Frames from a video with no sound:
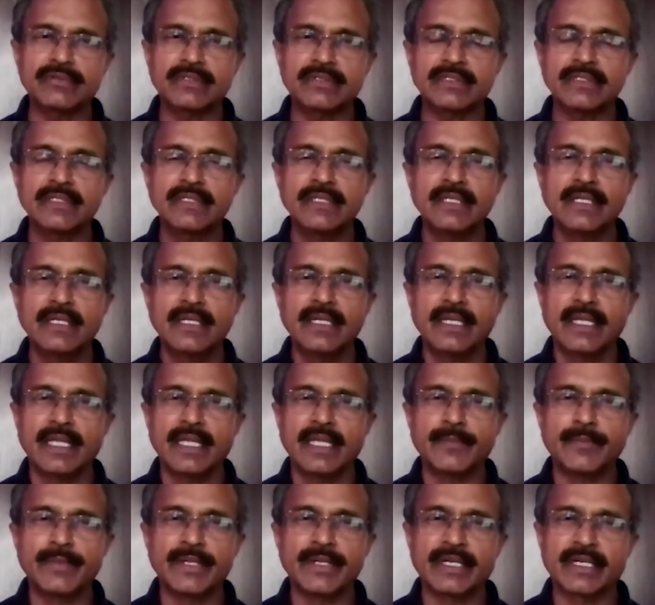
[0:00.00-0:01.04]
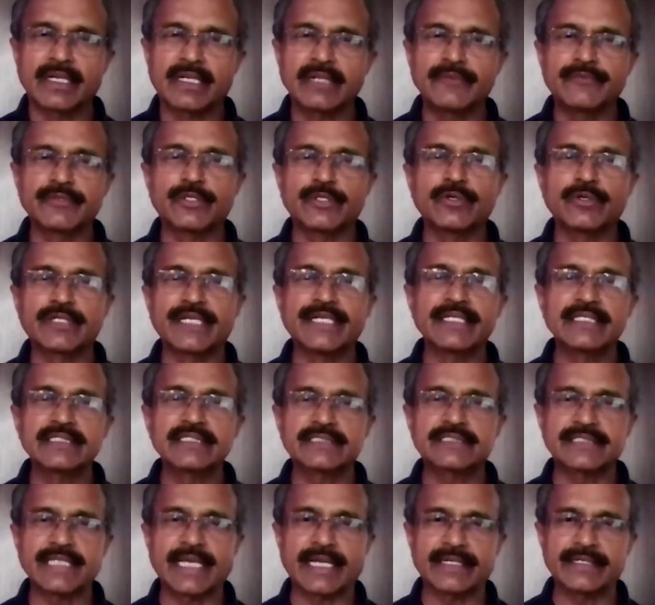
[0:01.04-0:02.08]
drained out immediately without getting
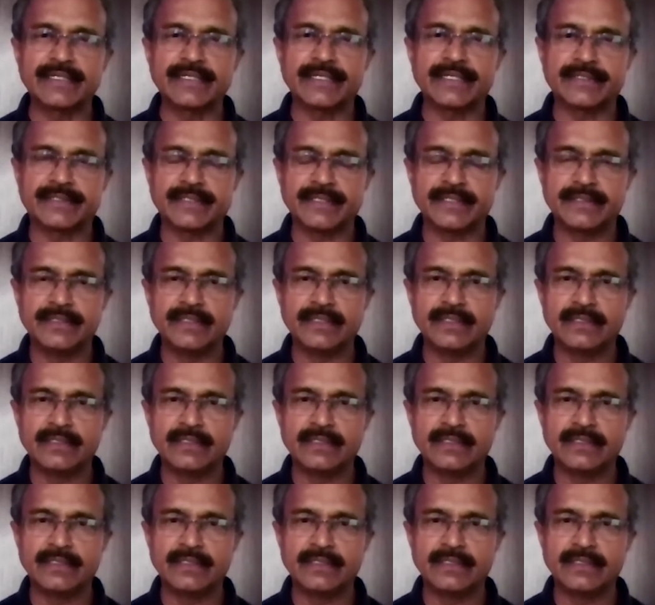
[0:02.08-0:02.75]
stagnated.